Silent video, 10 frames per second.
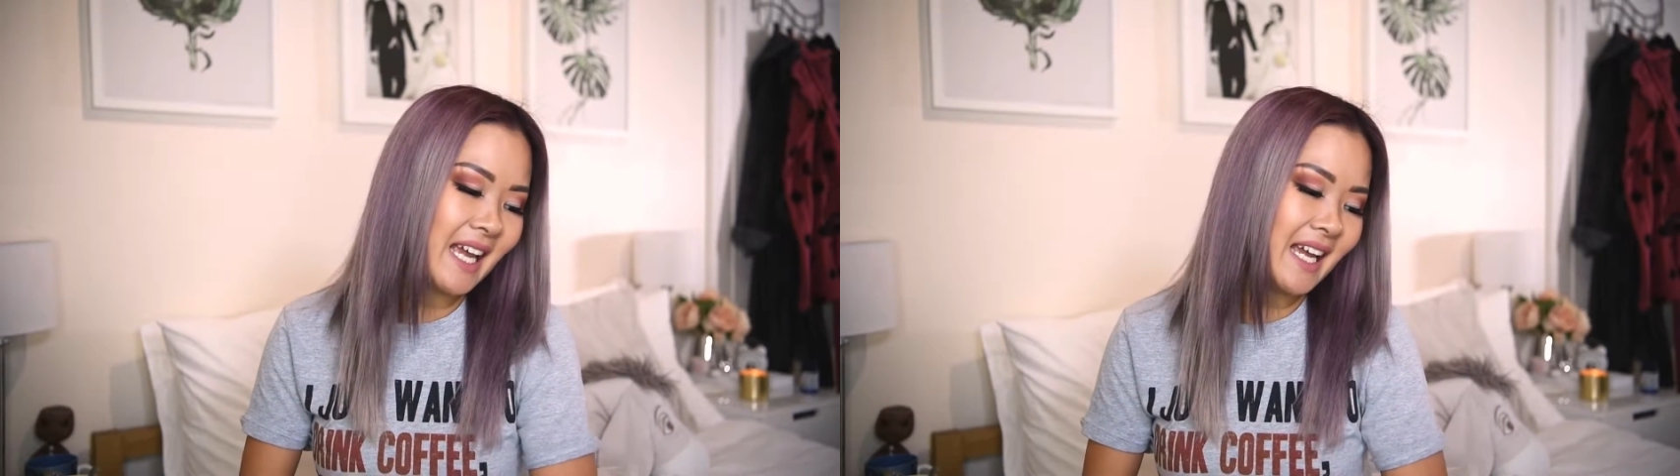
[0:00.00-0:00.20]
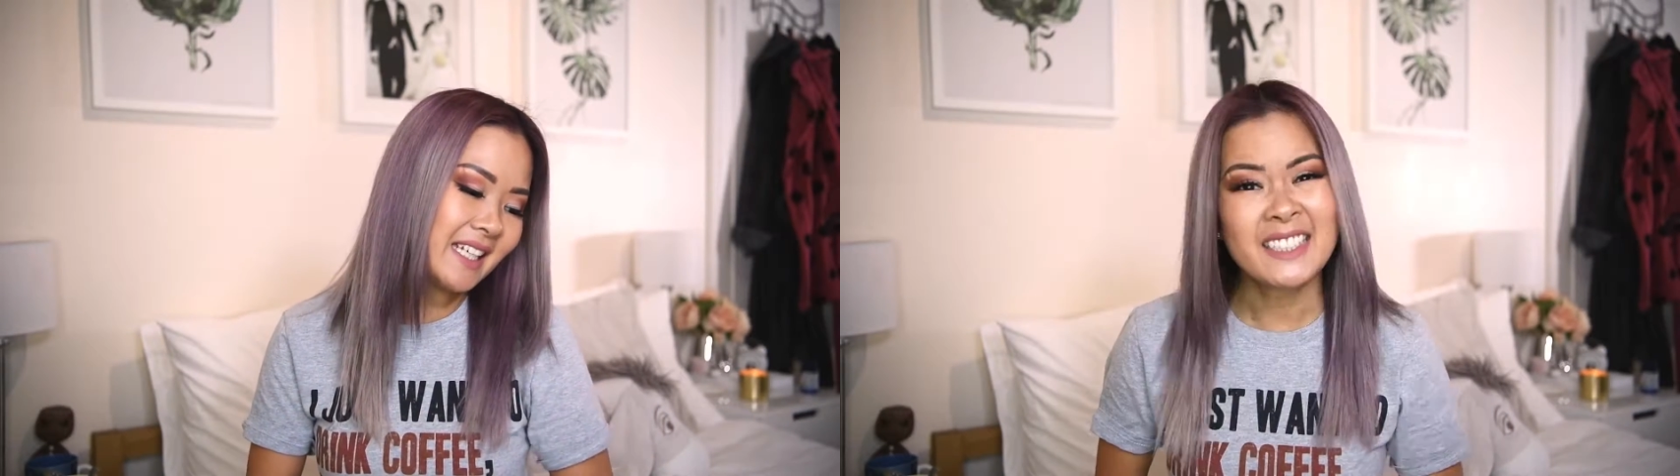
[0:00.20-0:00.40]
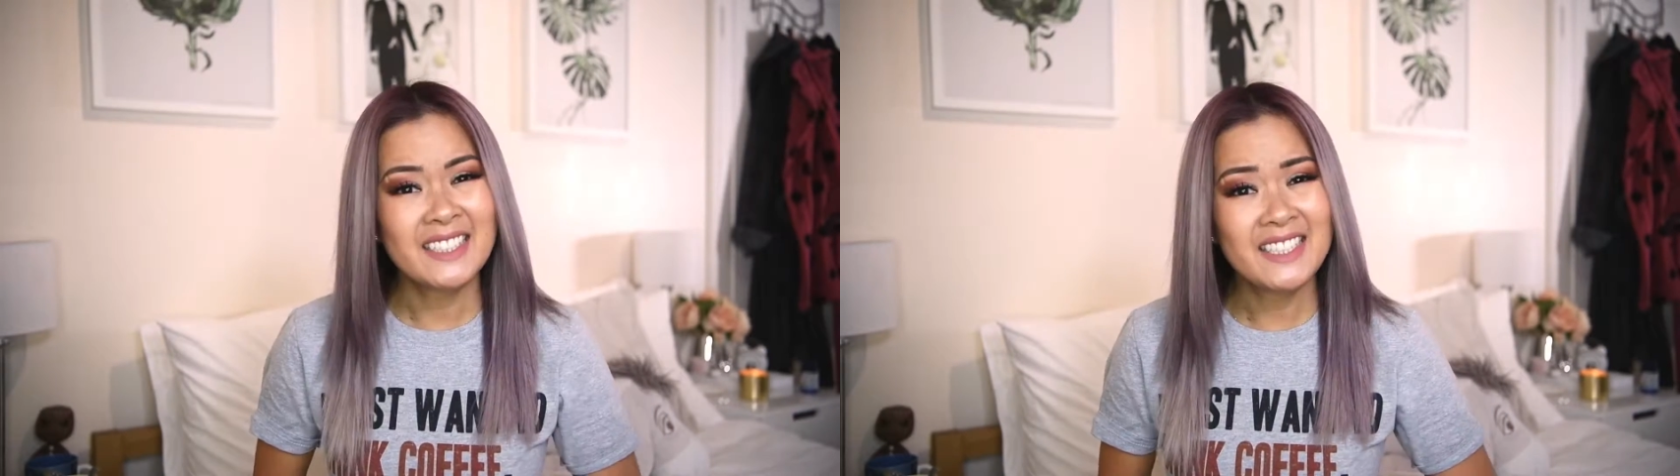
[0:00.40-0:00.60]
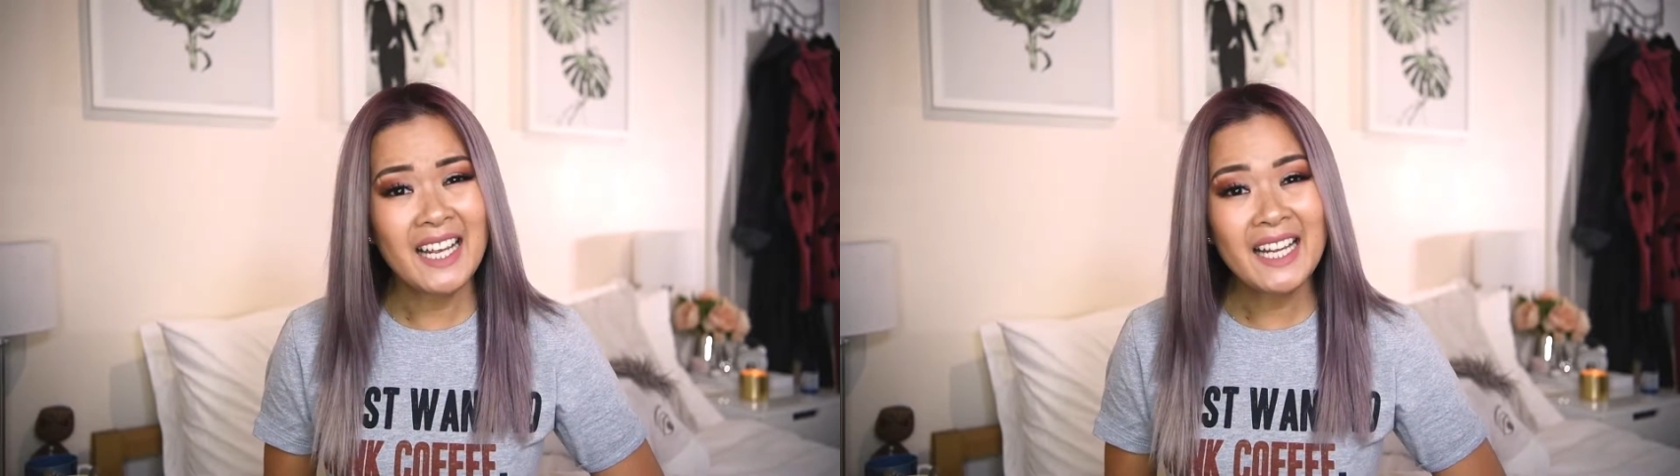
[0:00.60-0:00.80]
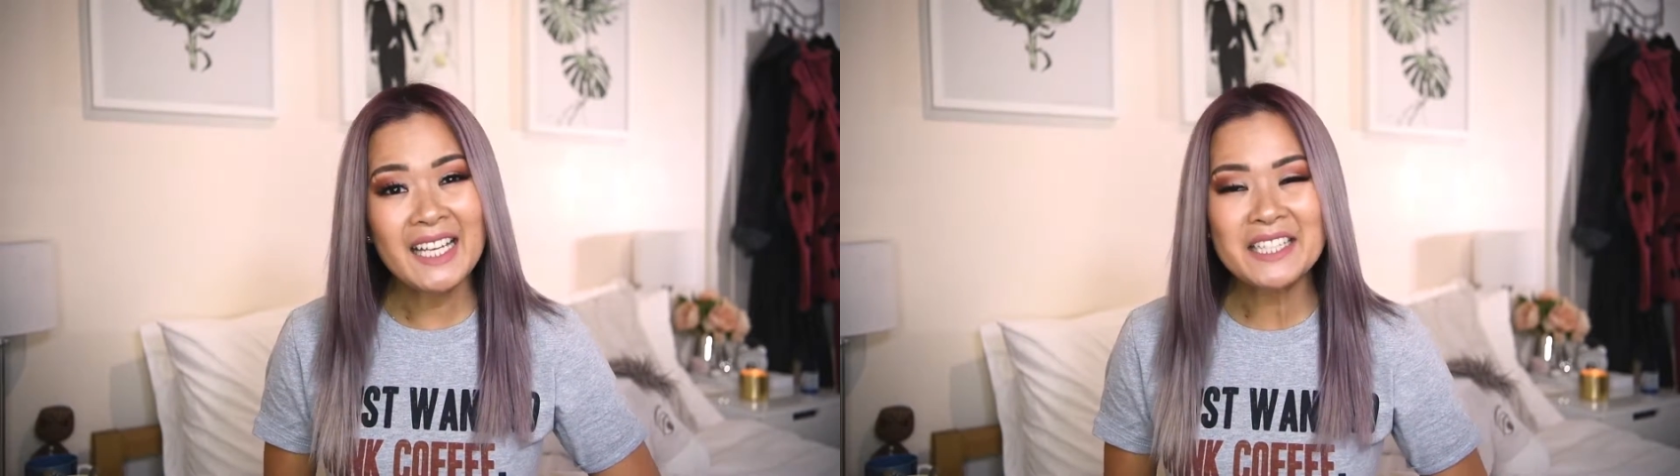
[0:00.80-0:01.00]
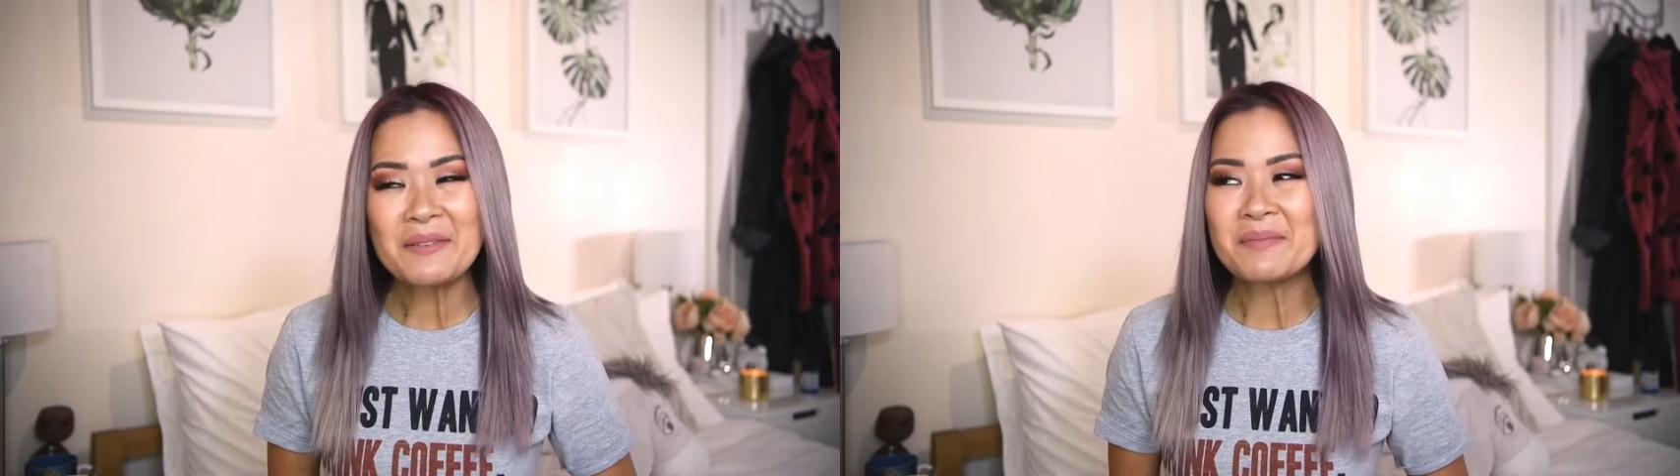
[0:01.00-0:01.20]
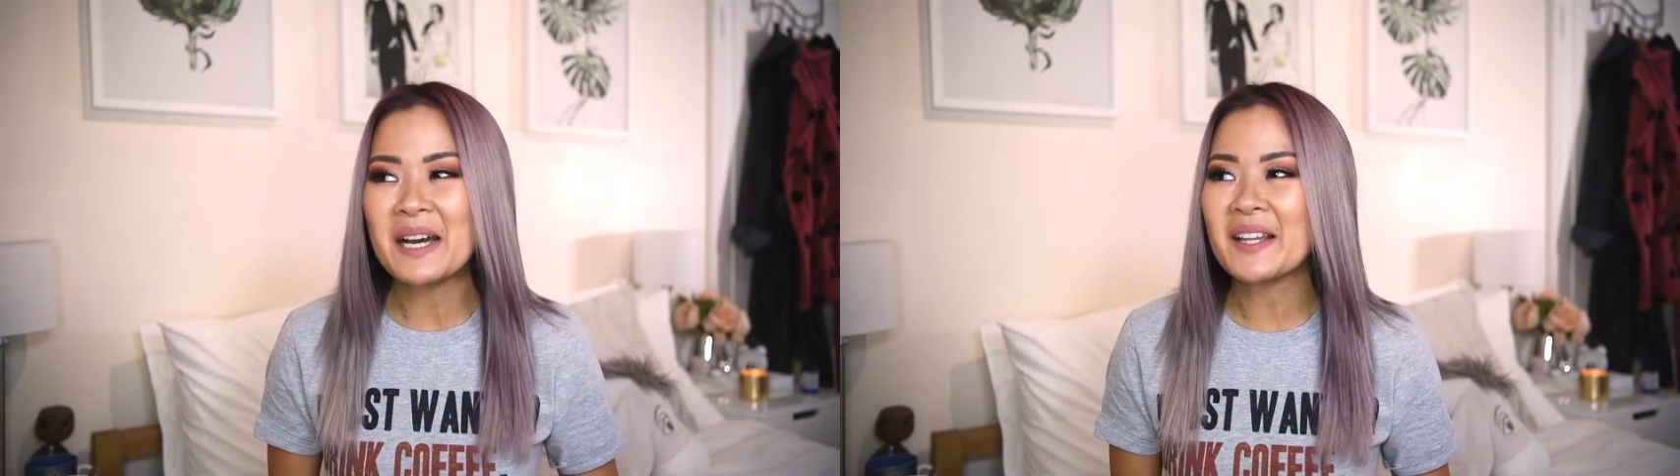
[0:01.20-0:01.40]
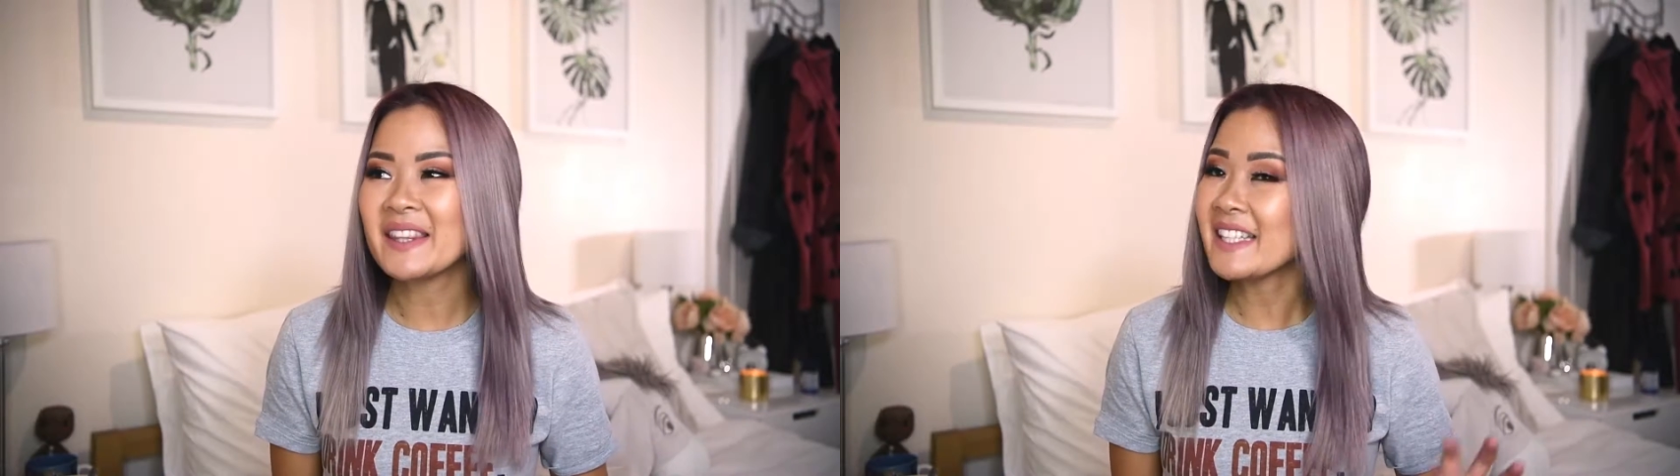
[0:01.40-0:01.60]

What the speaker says: And today it's about